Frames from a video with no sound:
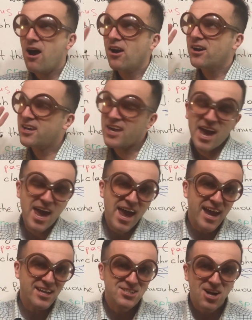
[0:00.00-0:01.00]

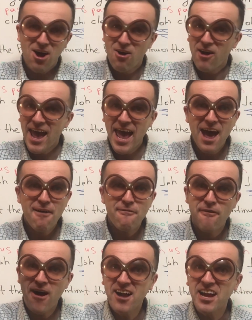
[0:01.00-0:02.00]
Okay, so have
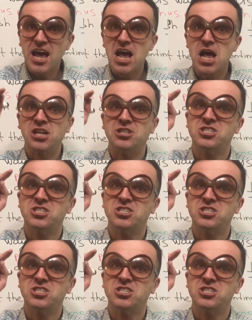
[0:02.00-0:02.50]
fun and